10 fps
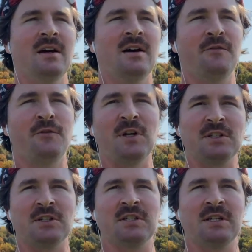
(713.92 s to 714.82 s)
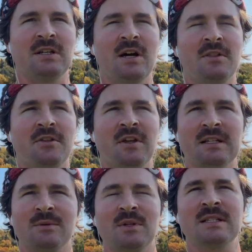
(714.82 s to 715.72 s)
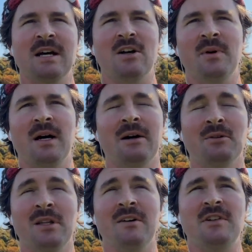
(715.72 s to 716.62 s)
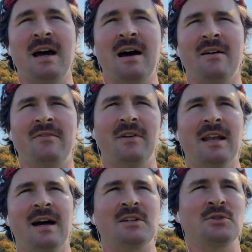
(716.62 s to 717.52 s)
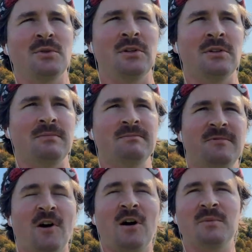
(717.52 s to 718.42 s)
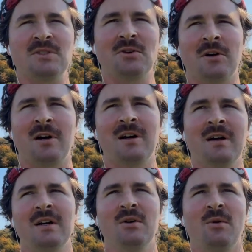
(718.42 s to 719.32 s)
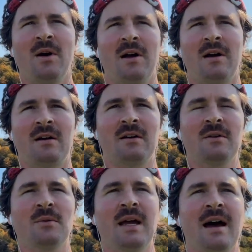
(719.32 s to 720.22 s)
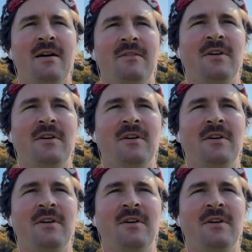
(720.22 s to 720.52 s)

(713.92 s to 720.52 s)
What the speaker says: freezers and other things that we sell, but I would love to have an actual farm store where we have